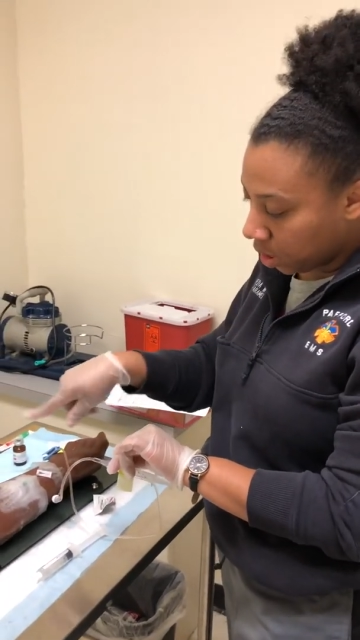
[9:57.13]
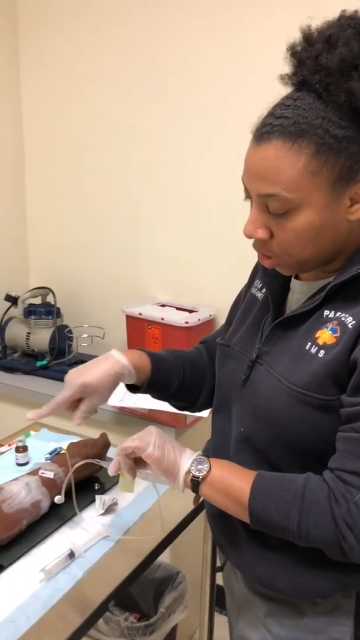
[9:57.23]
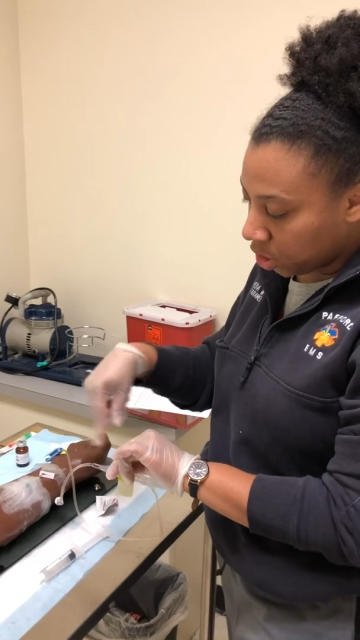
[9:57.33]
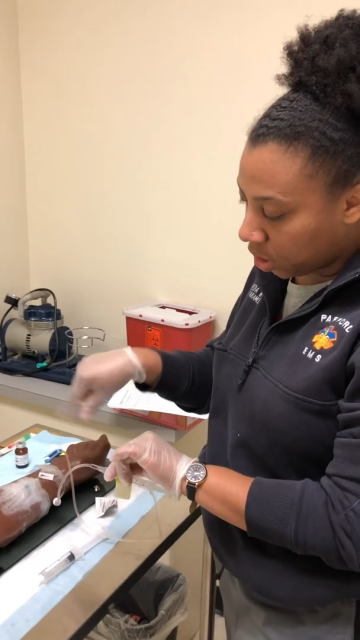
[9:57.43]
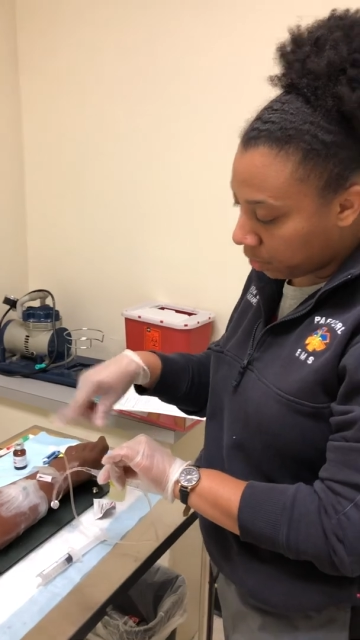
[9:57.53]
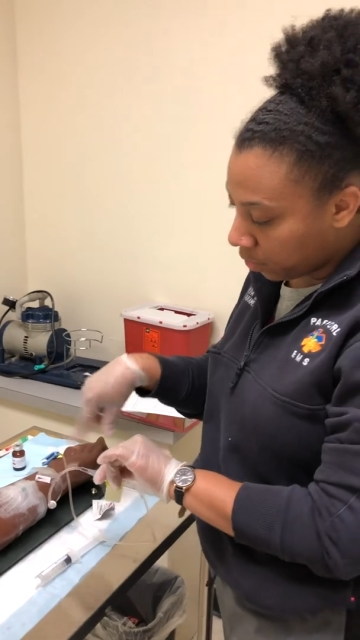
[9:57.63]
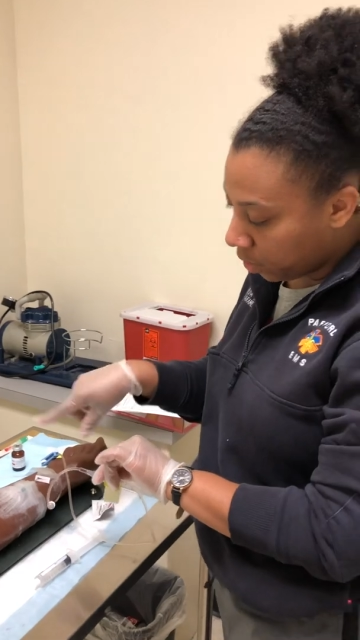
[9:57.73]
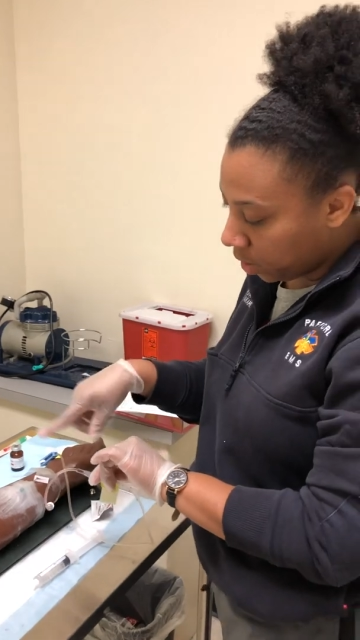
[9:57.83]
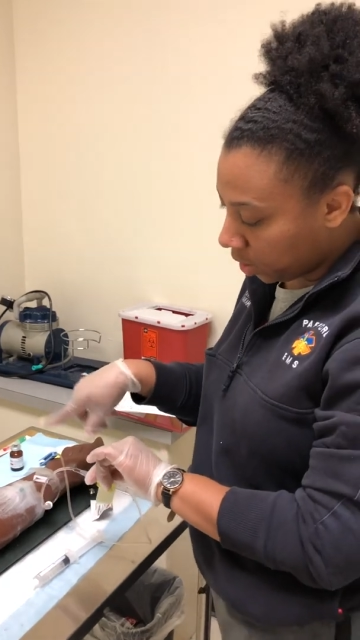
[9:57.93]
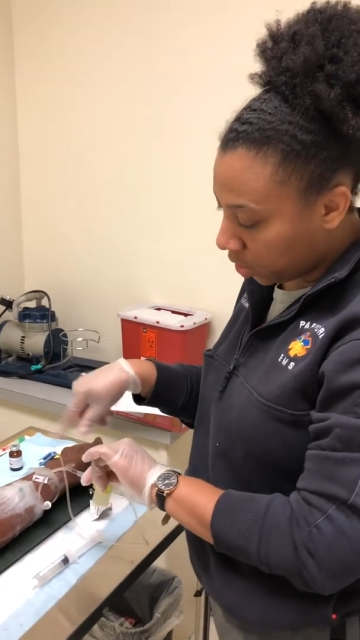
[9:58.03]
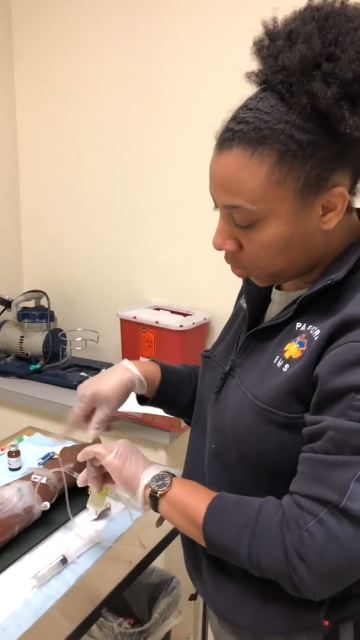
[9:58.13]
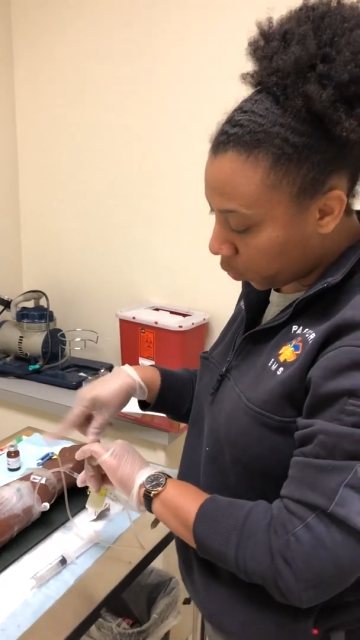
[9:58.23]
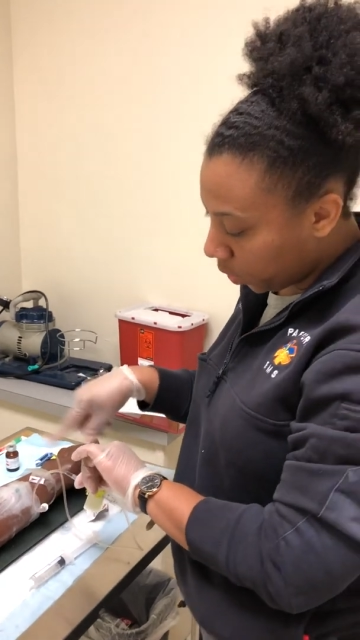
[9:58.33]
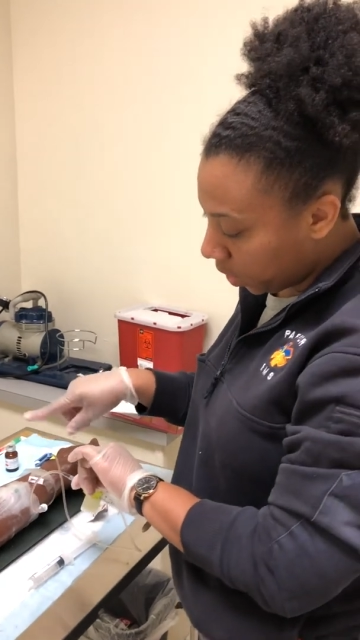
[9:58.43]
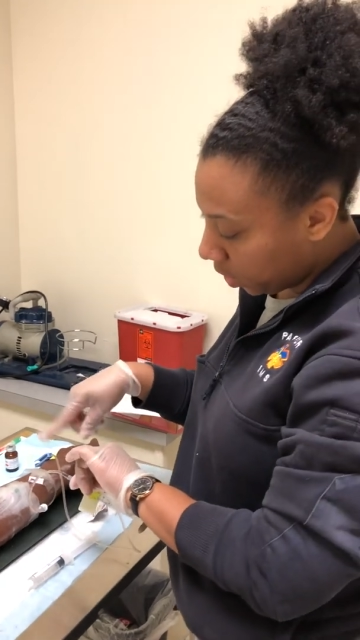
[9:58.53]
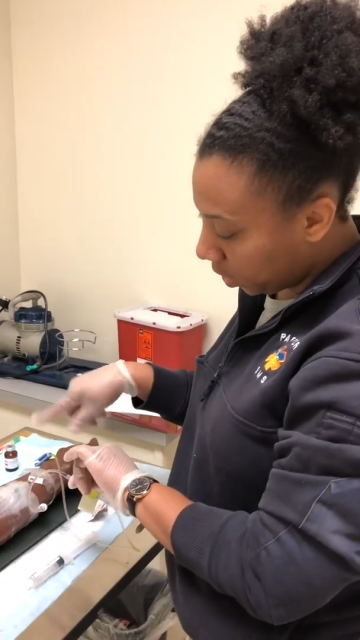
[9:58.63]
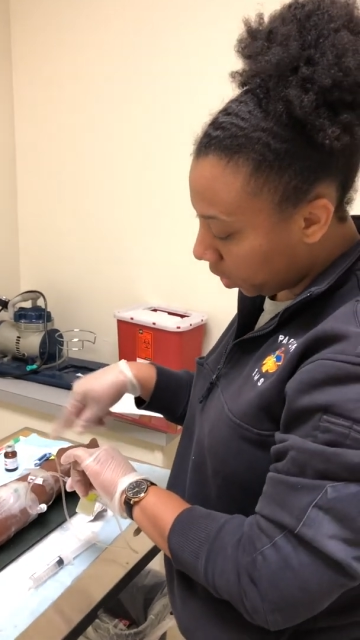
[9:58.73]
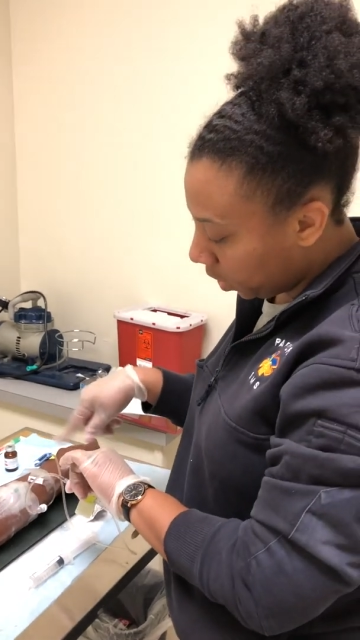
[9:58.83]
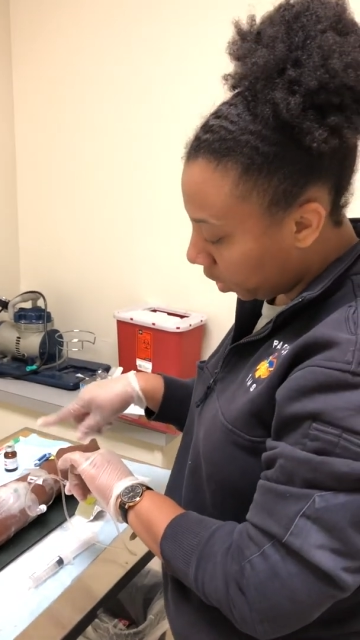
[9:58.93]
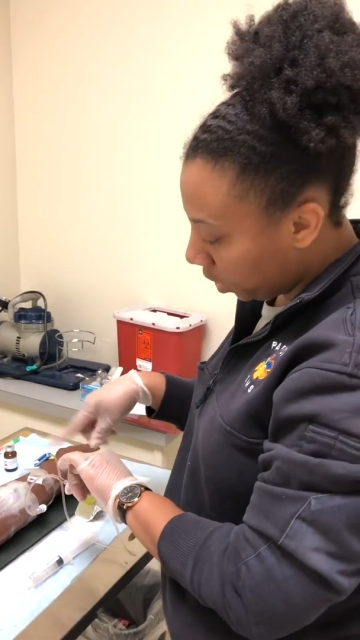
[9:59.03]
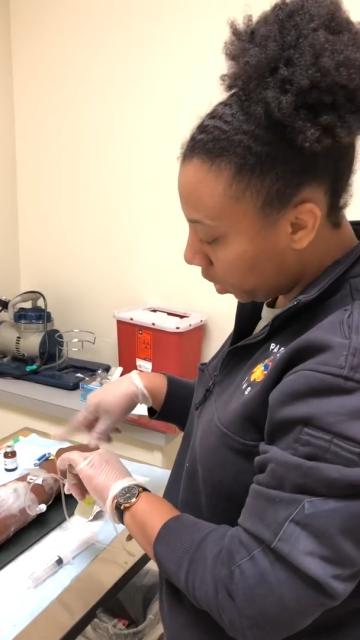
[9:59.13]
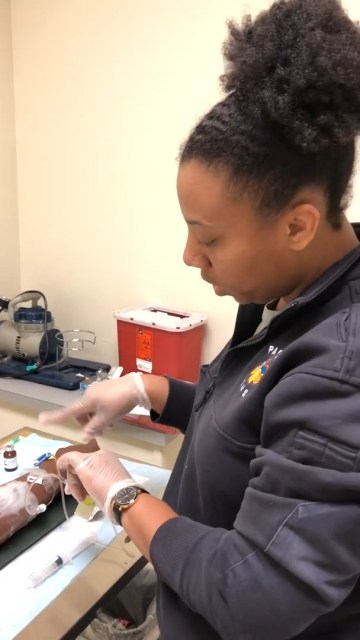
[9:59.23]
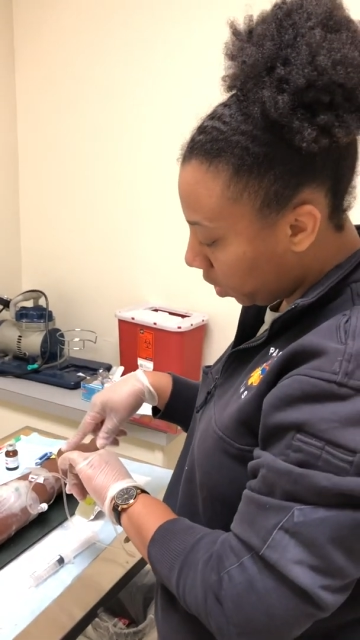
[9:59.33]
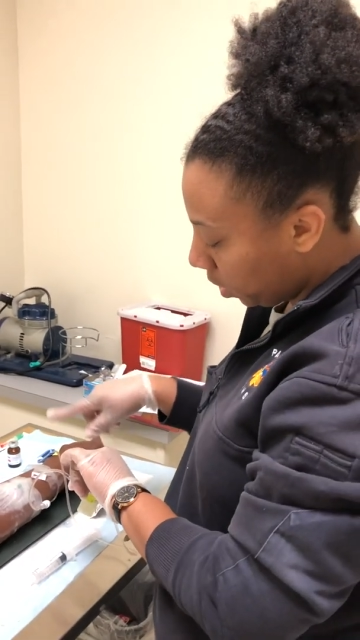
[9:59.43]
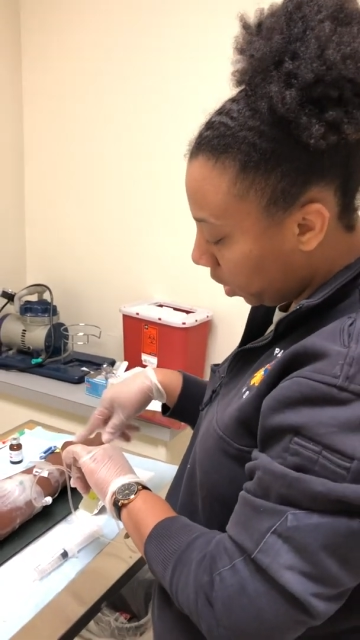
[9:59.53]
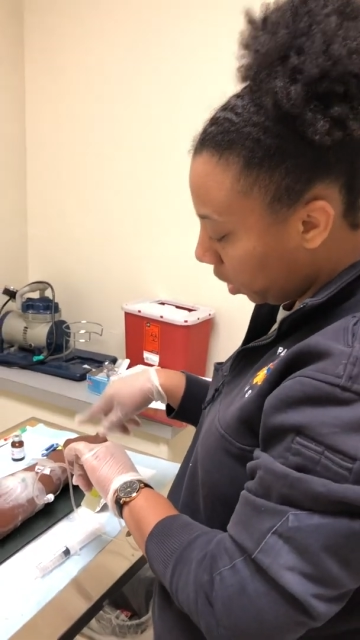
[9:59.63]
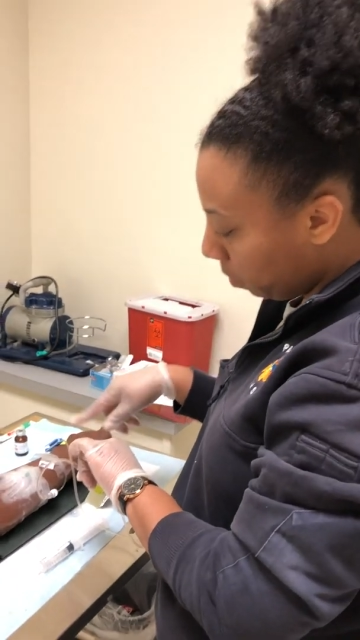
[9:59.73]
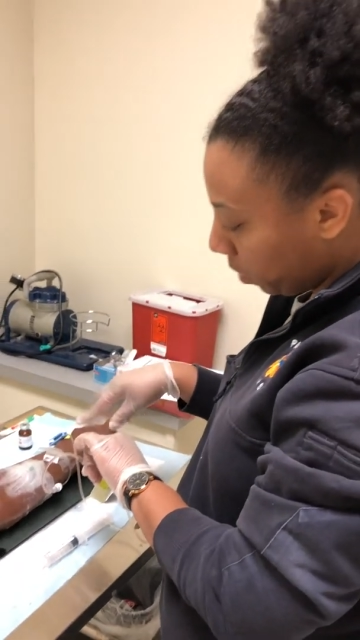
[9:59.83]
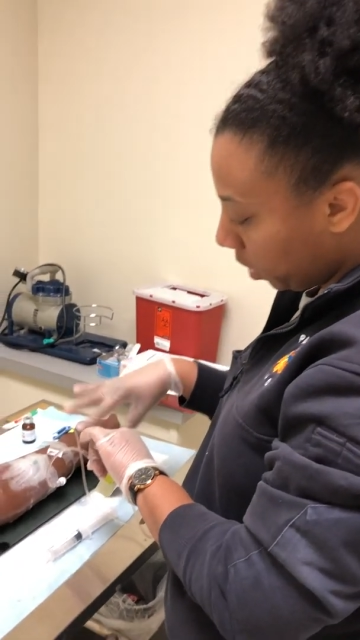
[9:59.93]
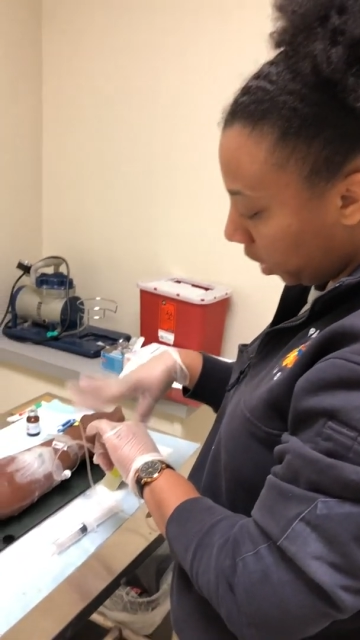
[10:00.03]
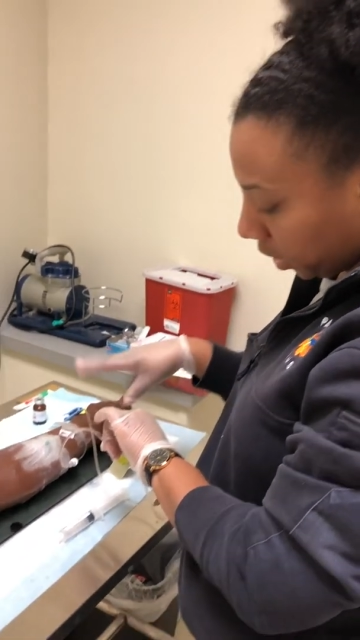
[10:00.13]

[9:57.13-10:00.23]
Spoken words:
check for any swelling, edema, any